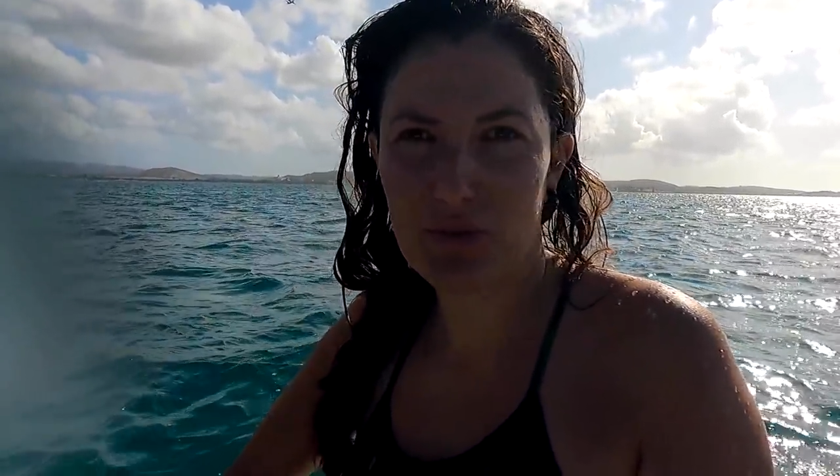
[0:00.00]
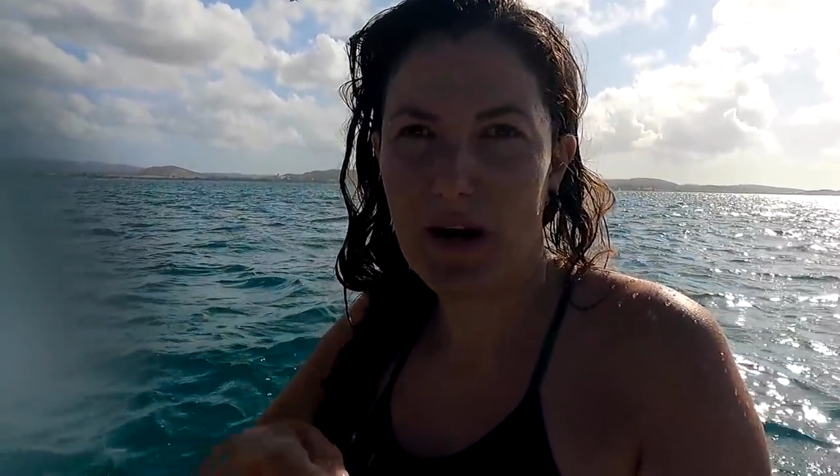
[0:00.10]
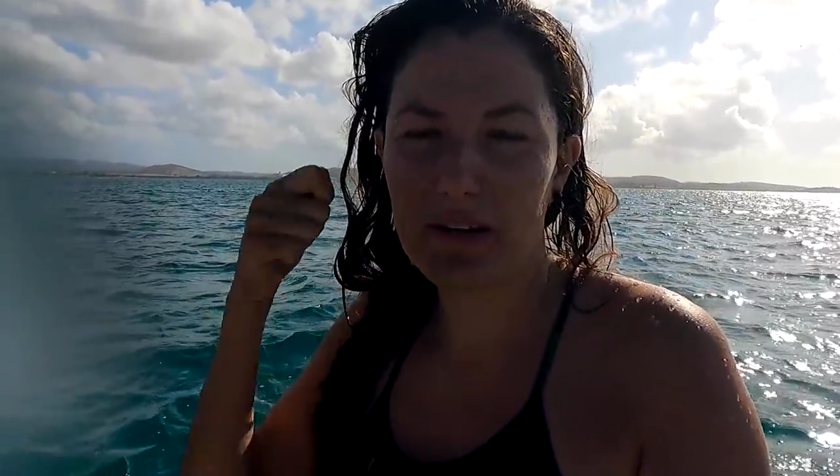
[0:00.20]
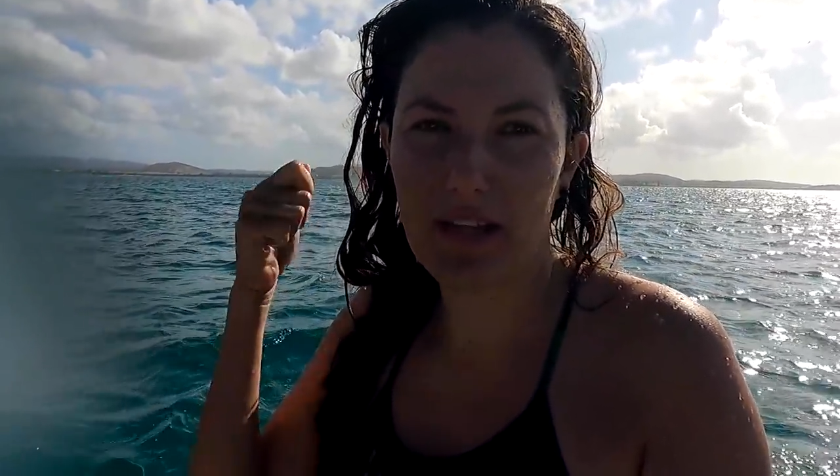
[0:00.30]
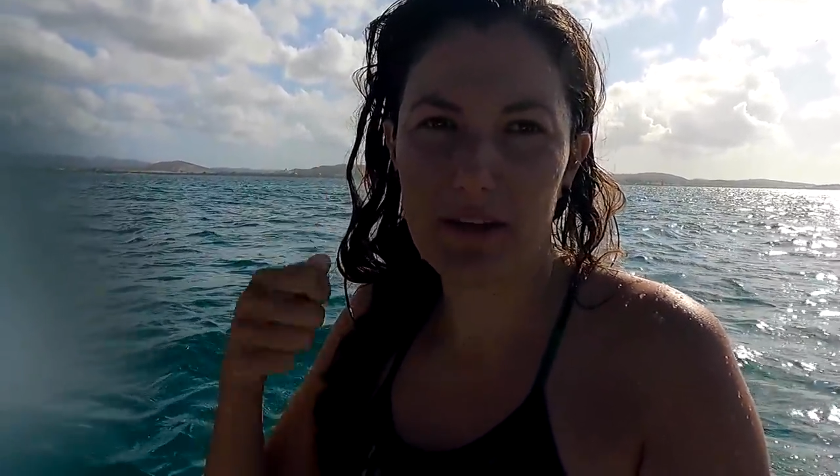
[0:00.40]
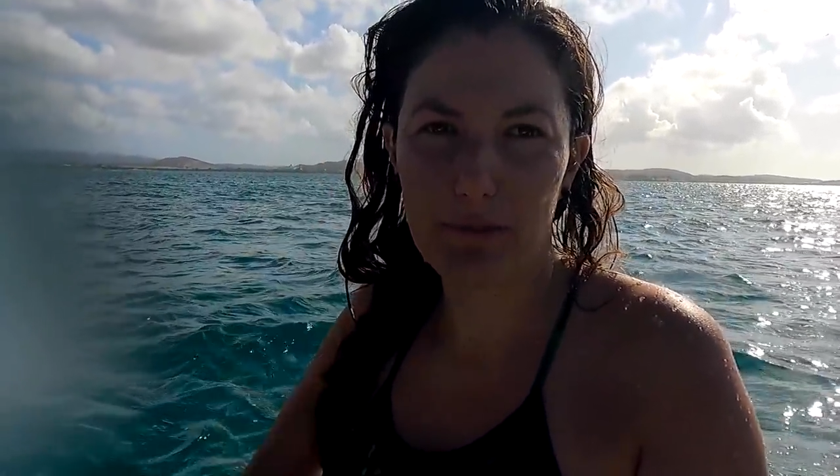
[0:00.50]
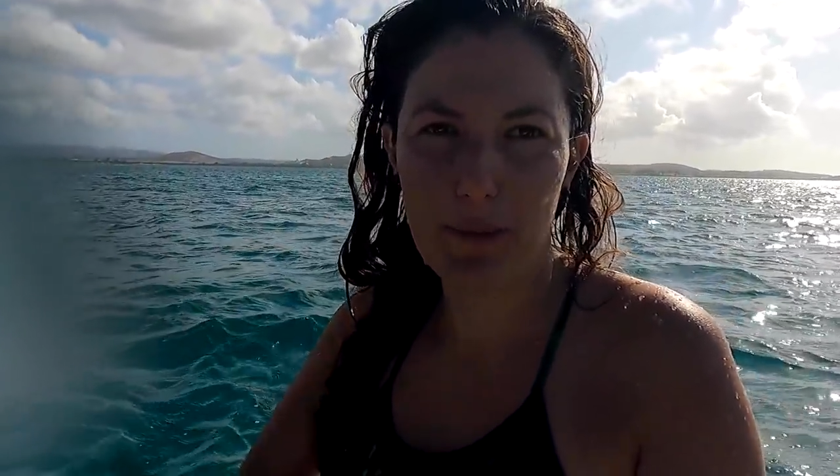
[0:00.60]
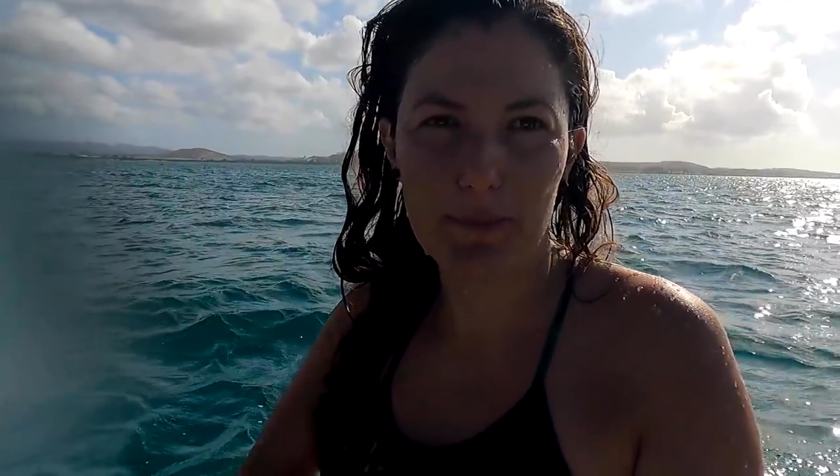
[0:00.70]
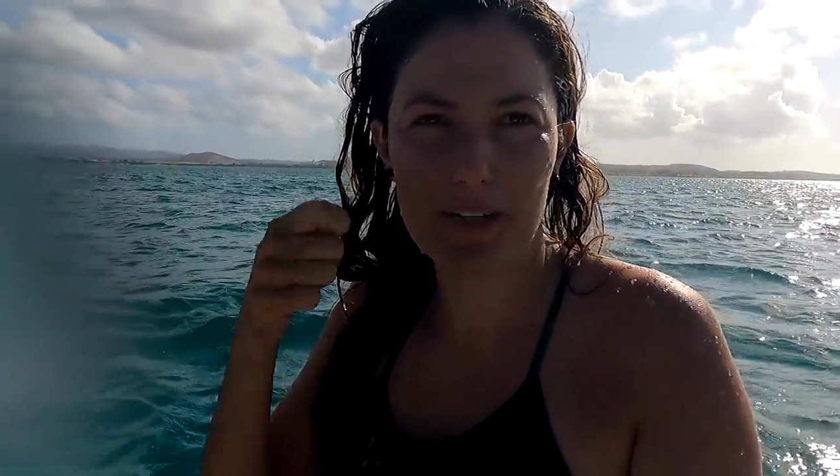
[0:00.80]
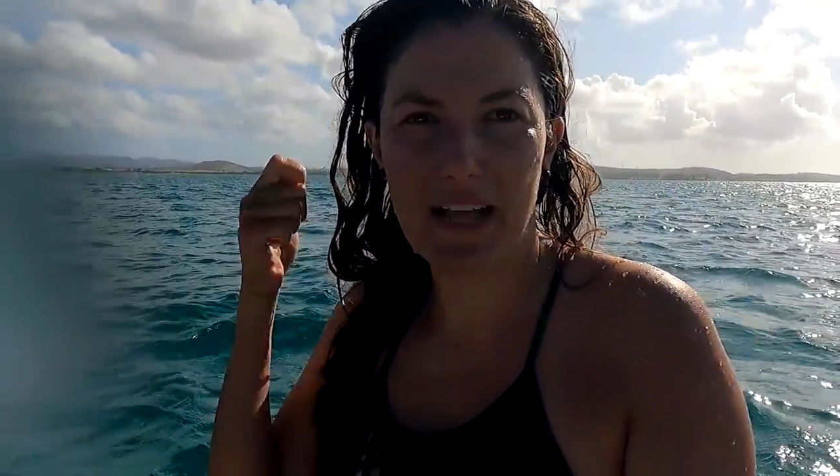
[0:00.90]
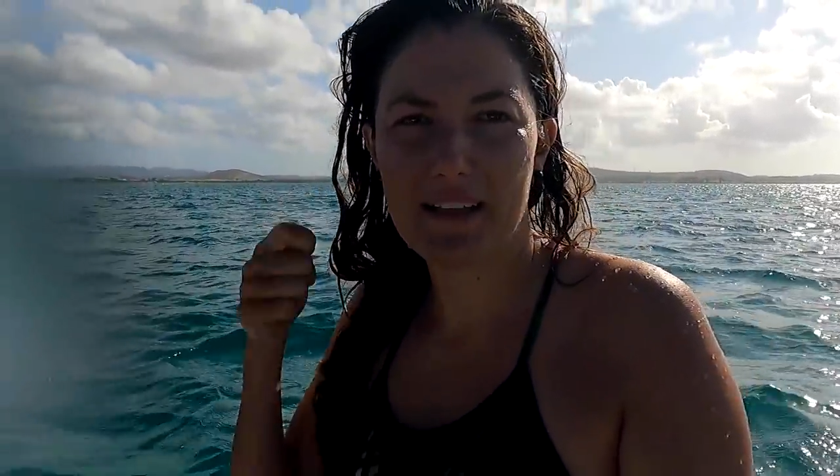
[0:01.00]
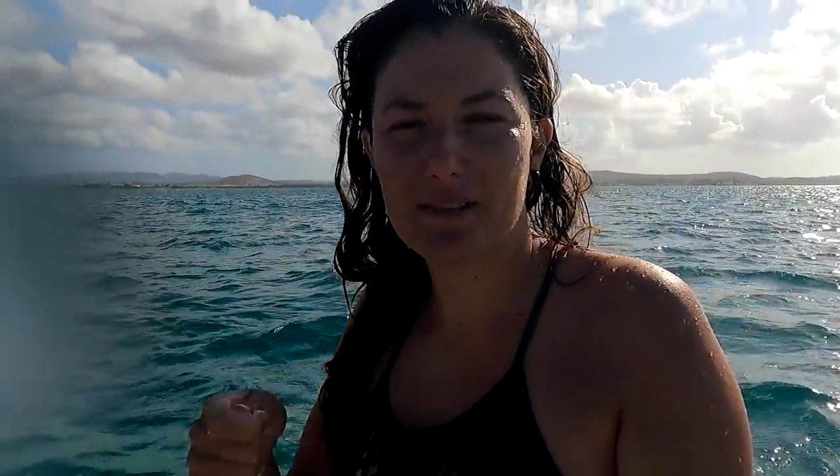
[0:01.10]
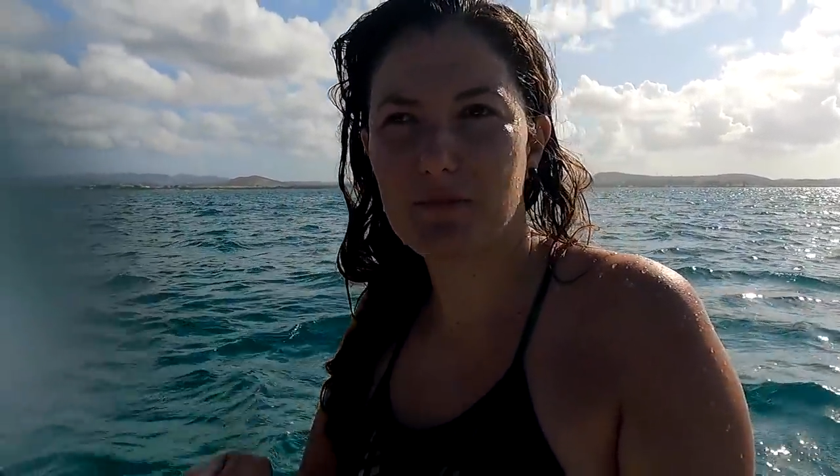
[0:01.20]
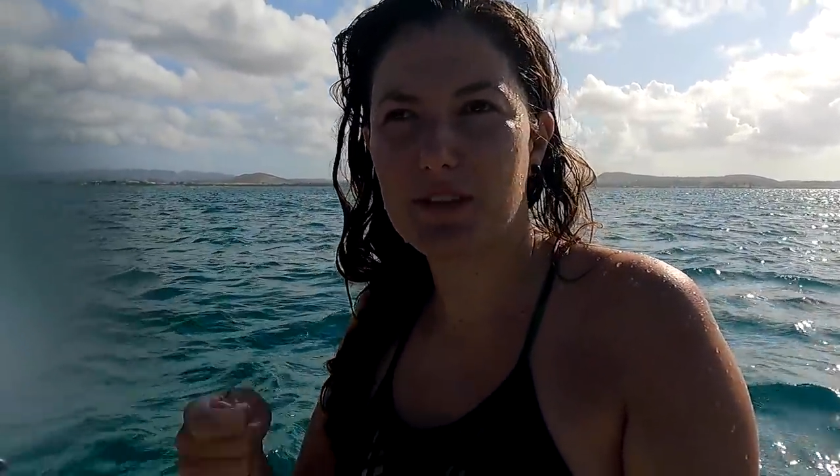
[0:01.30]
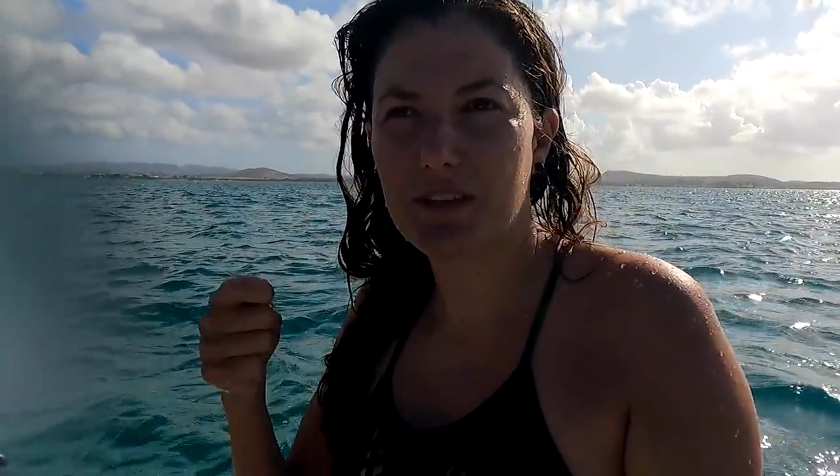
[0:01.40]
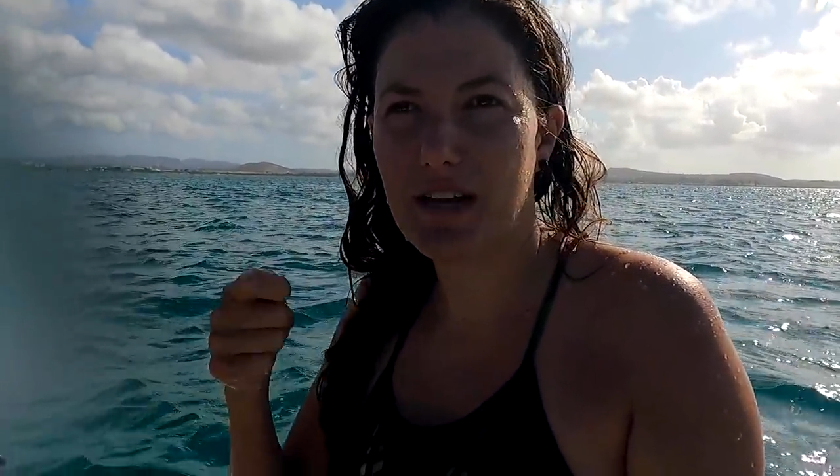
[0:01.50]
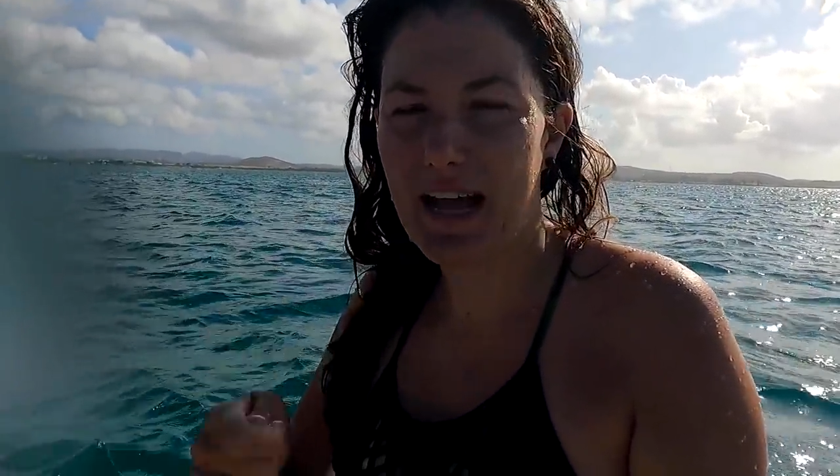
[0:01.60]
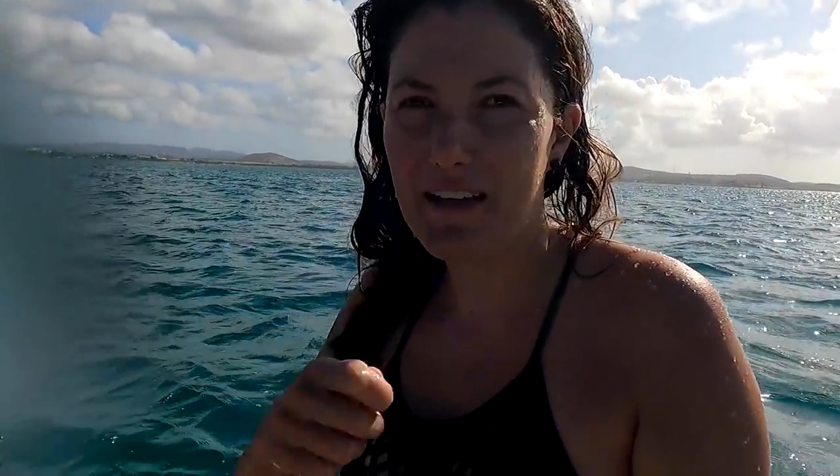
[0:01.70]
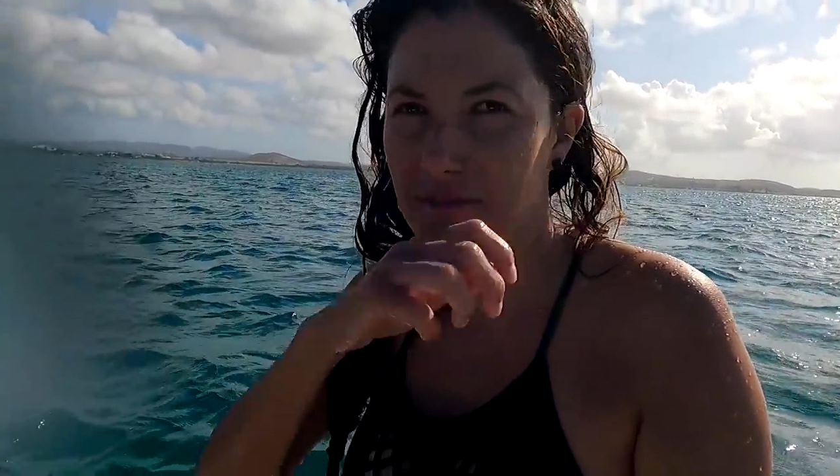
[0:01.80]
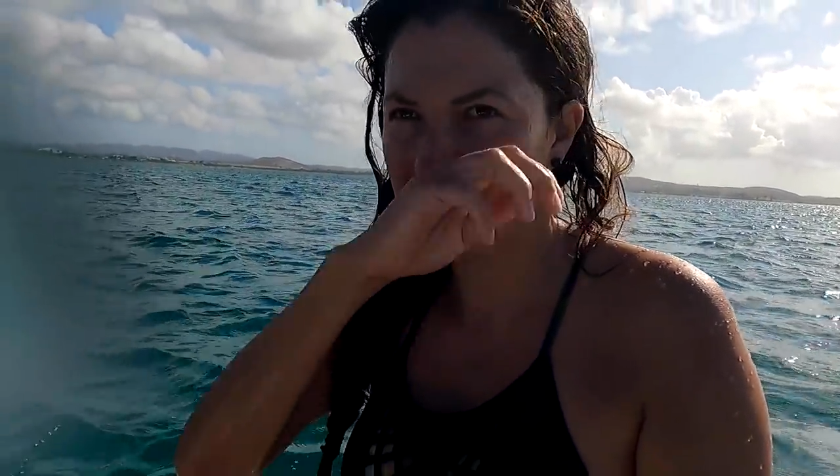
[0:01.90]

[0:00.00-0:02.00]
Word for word: try to like rip the net with the knife,